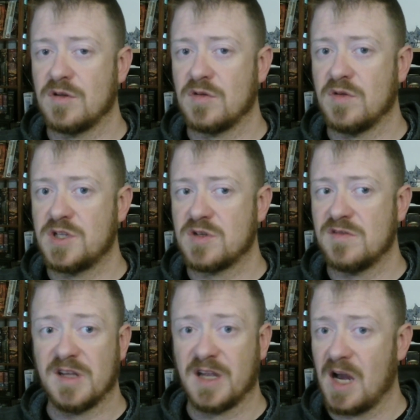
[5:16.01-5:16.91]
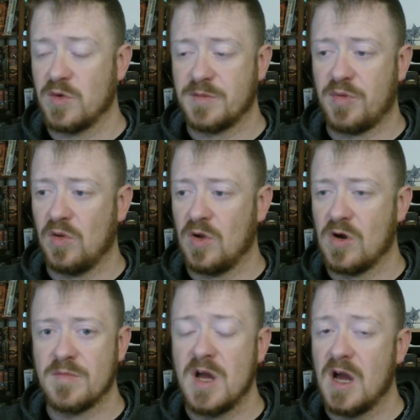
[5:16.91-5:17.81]
creatures, a guy with a
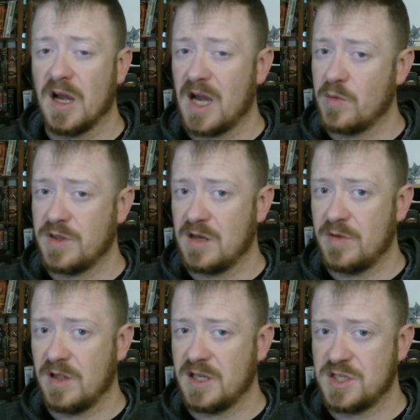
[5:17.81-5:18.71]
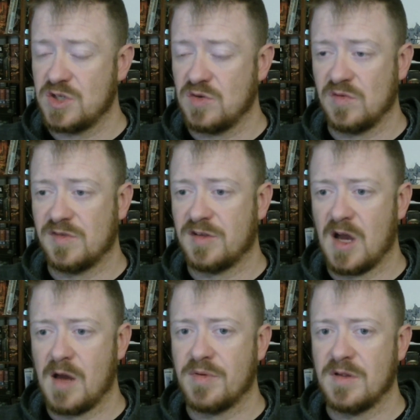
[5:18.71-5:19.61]
polearm, a guy with the ability to stop